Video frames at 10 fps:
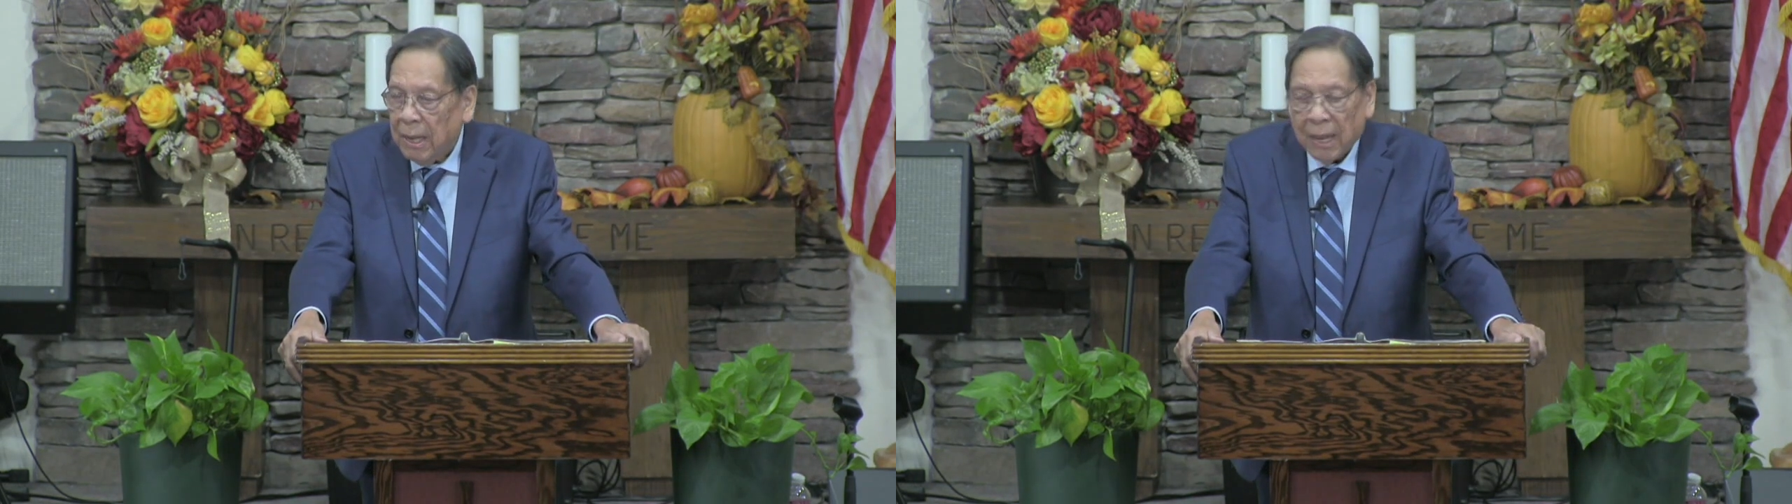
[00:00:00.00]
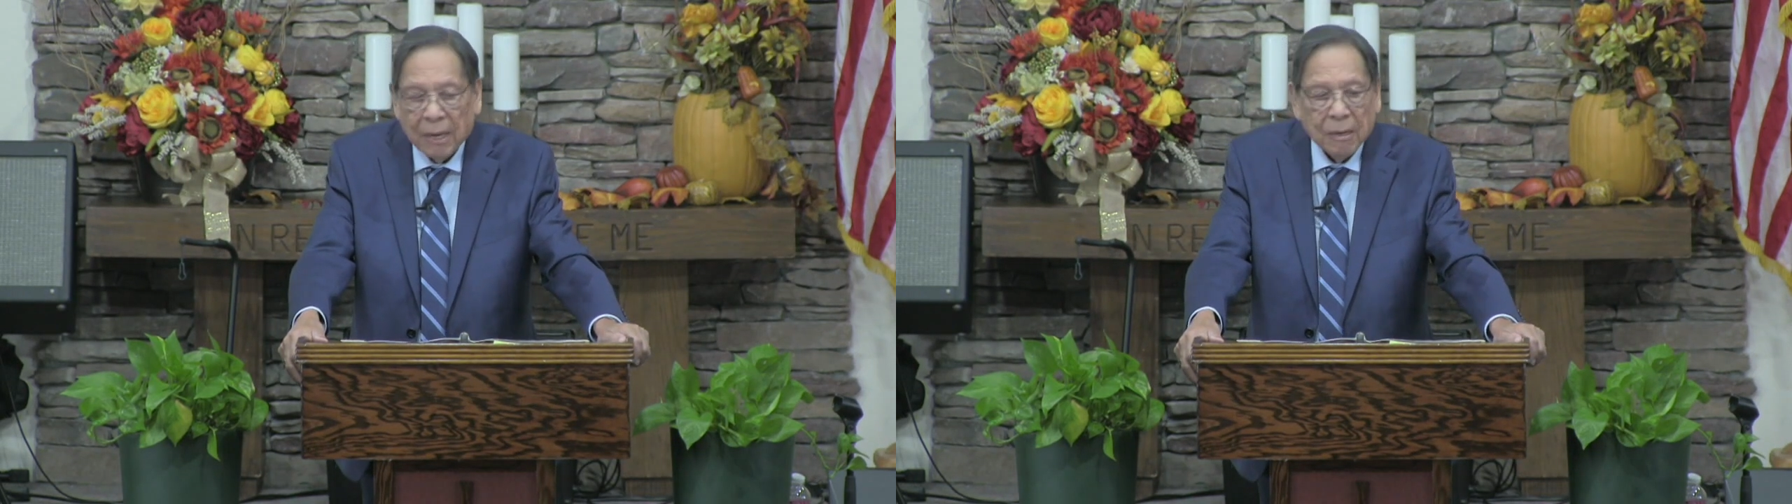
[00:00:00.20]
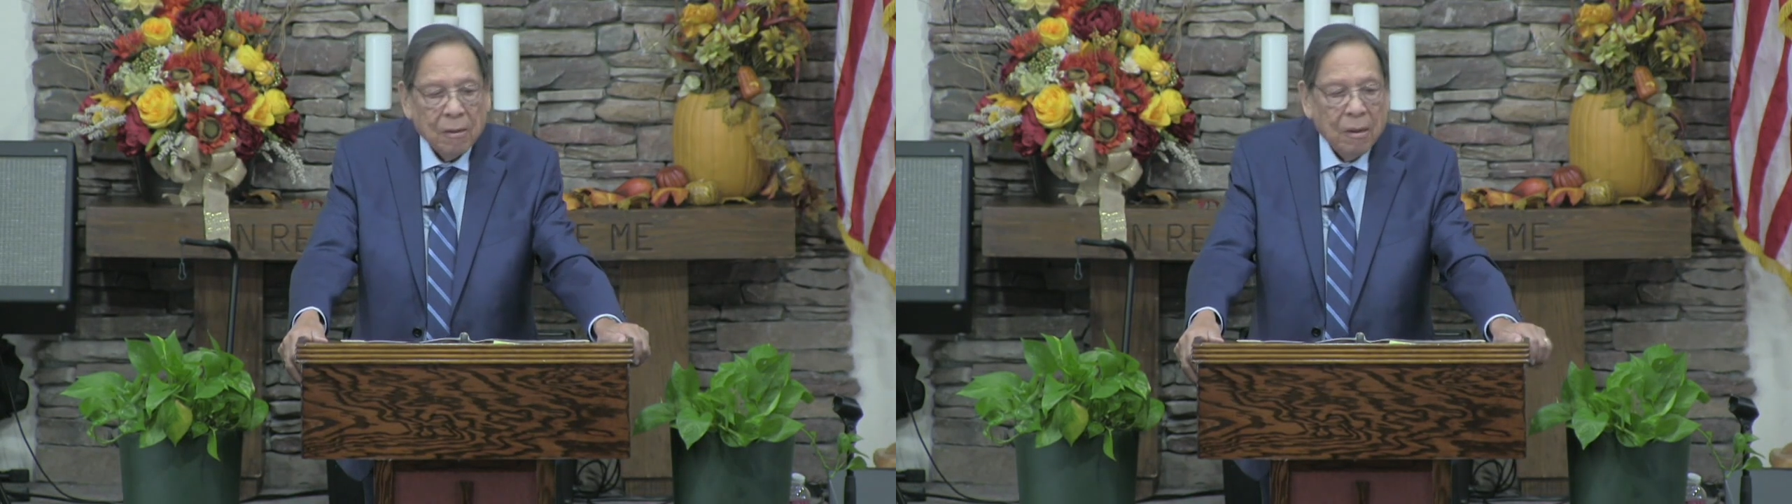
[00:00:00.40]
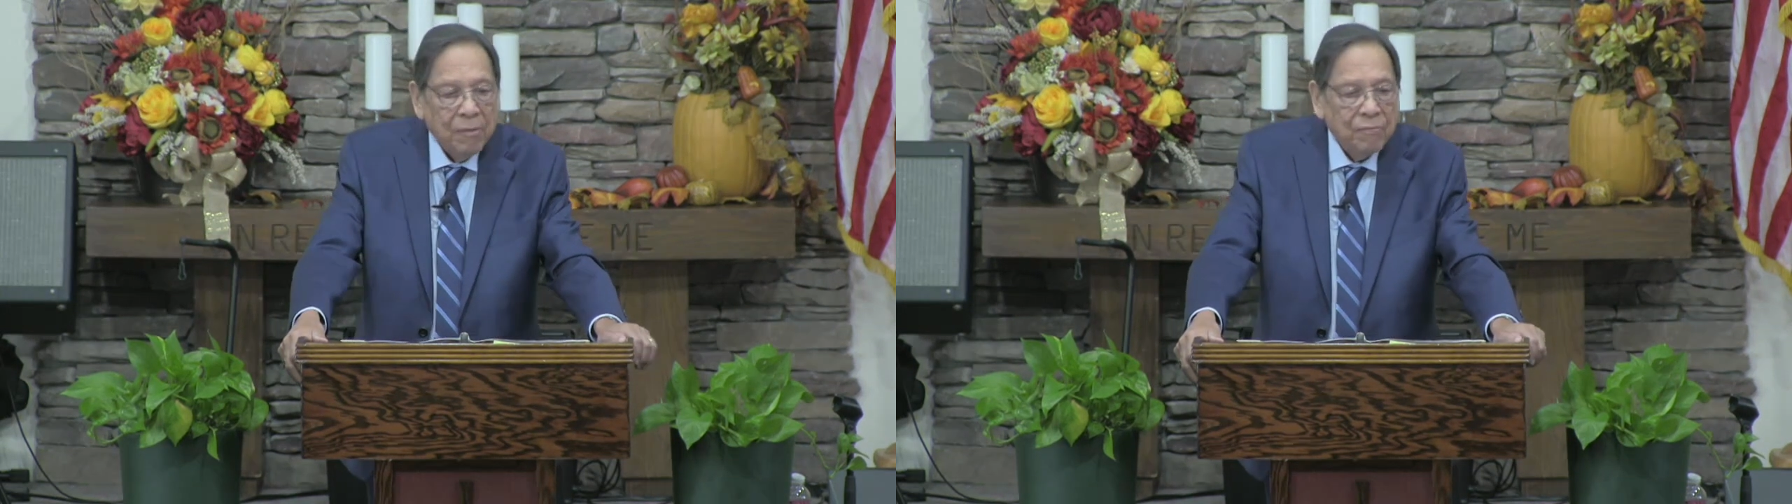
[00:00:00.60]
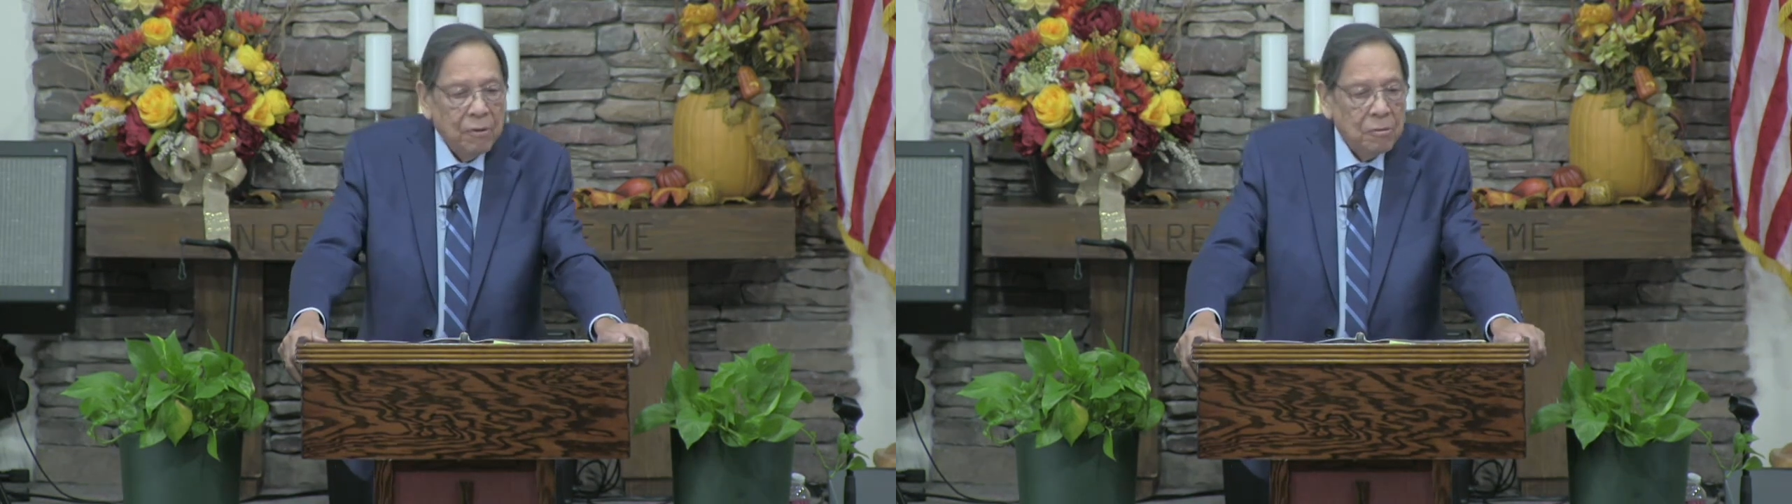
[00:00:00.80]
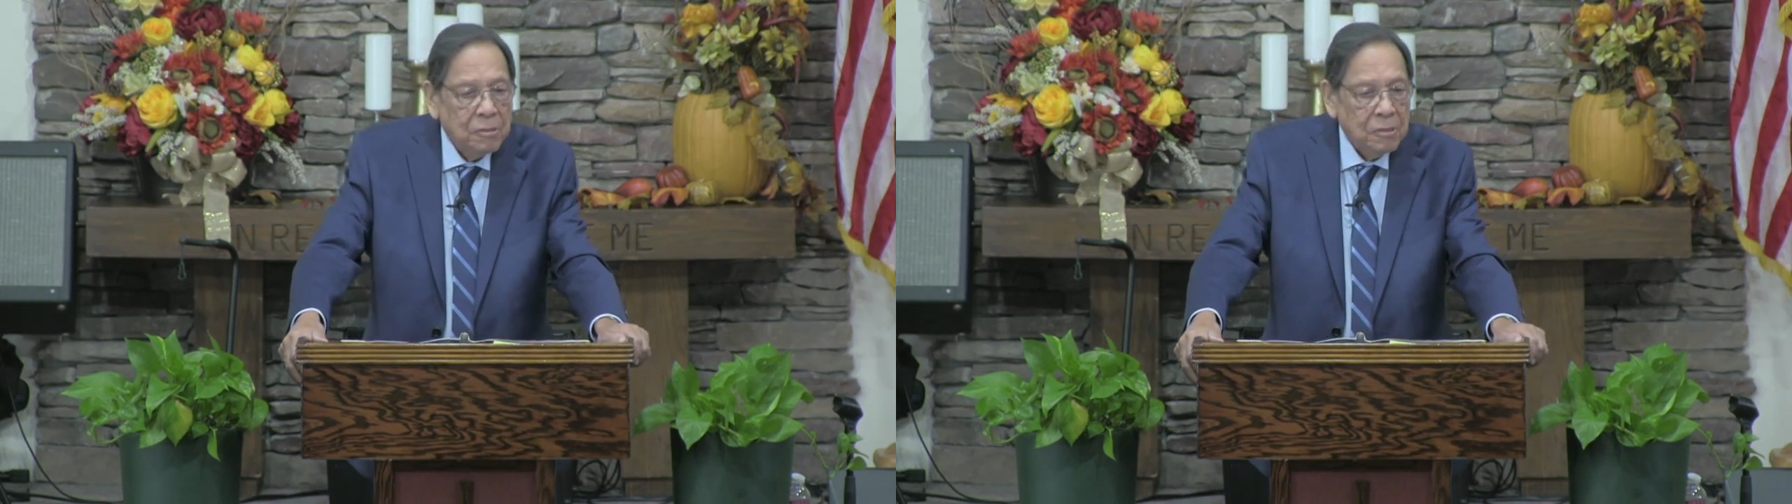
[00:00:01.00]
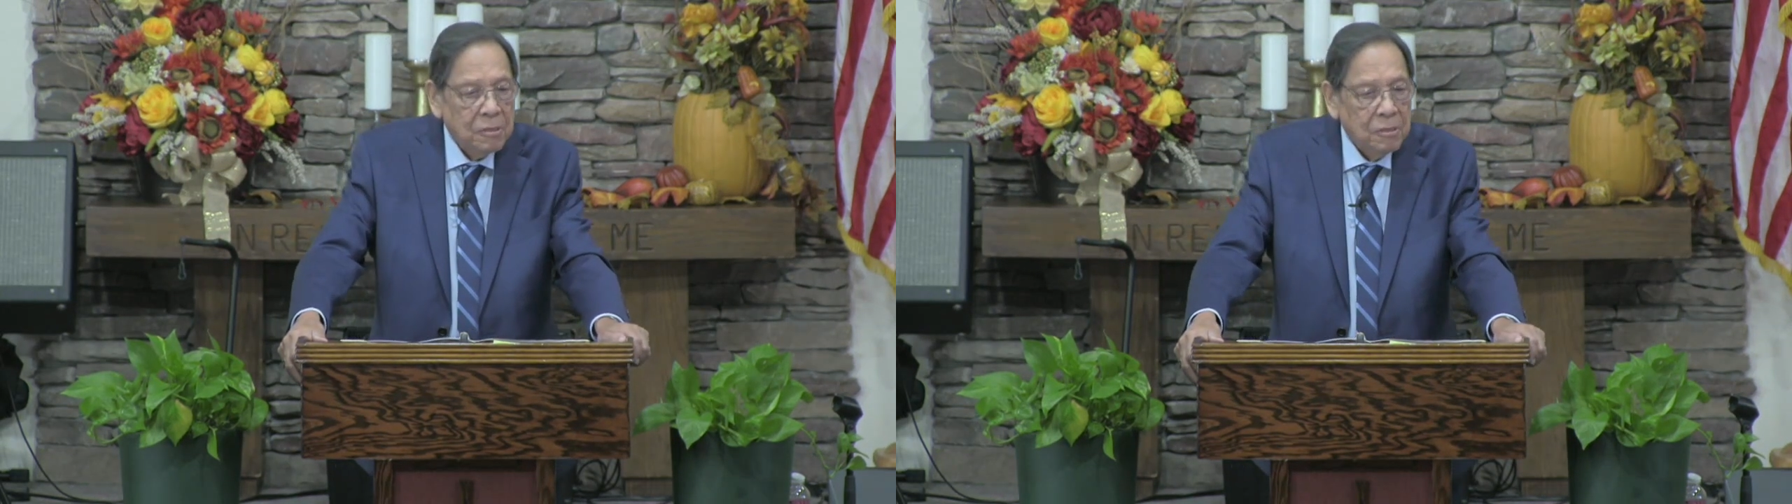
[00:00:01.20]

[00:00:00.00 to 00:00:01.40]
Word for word: And Cliff knows this,